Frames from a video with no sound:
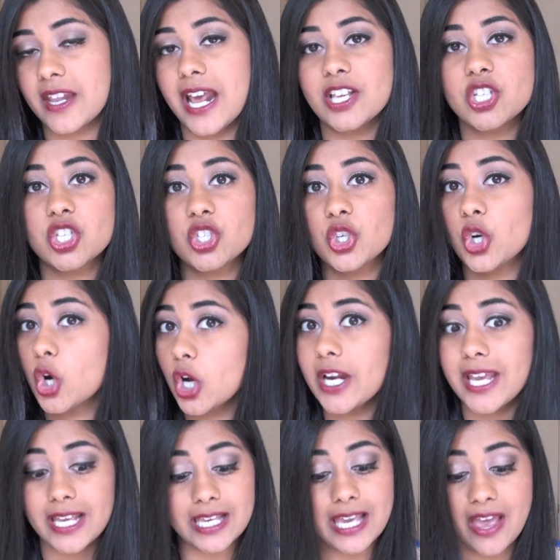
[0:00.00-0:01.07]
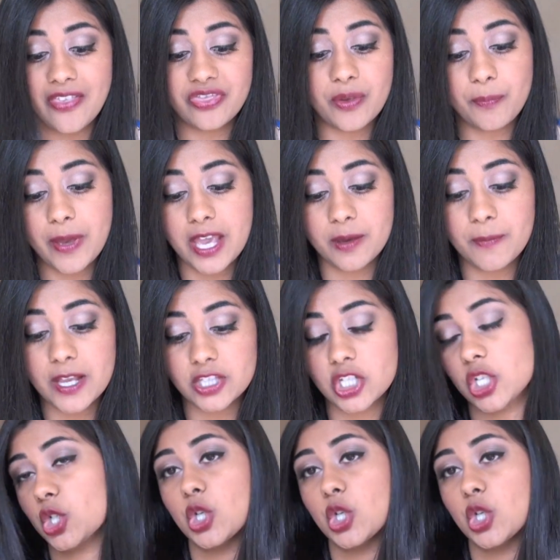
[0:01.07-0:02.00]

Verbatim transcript: that I just couldn't get the pigment to